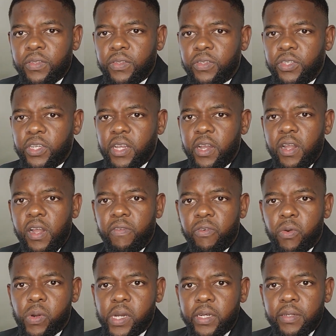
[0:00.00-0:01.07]
Dear
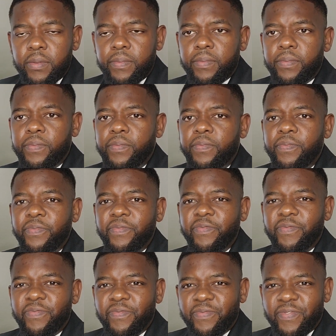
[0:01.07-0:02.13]
everyone,
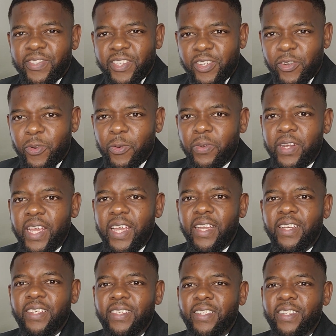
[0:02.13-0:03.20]
good day.
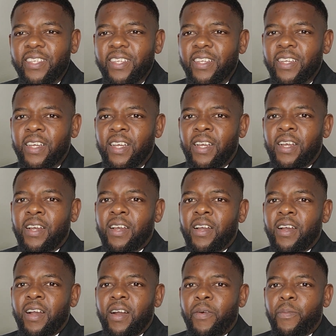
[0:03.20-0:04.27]

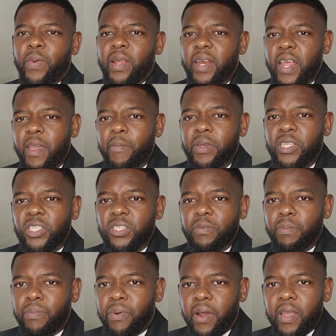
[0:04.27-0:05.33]
My name is
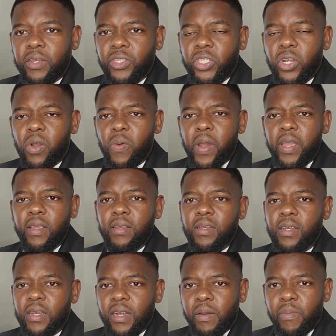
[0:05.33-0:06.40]
Brian Chongwai.
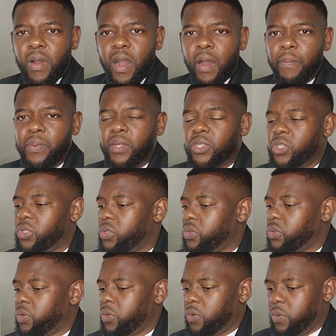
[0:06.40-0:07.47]
I'm happy
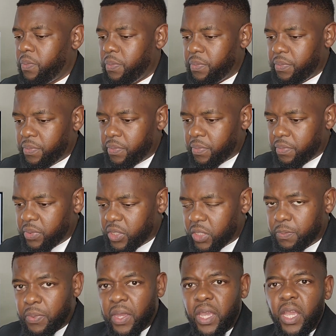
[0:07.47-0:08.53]
to be
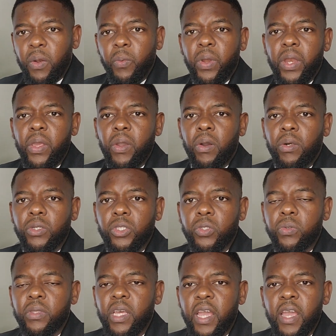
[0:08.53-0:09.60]
speaking with you all
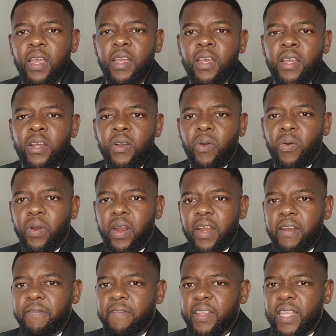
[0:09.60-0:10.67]
today on an
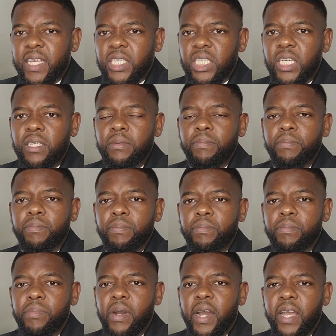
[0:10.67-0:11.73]
invitation
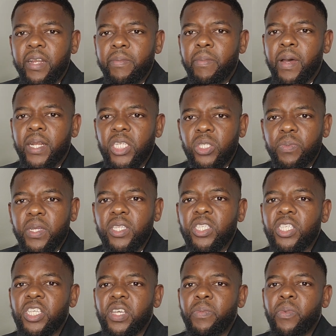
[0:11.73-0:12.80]
by the management
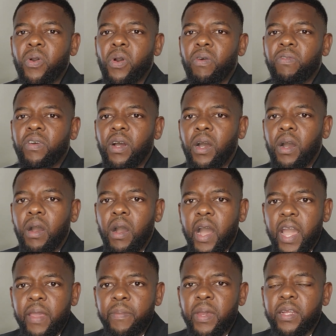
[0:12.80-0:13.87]
team of
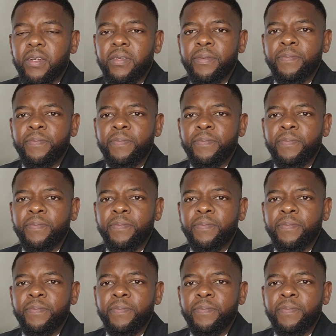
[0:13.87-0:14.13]
HIMED.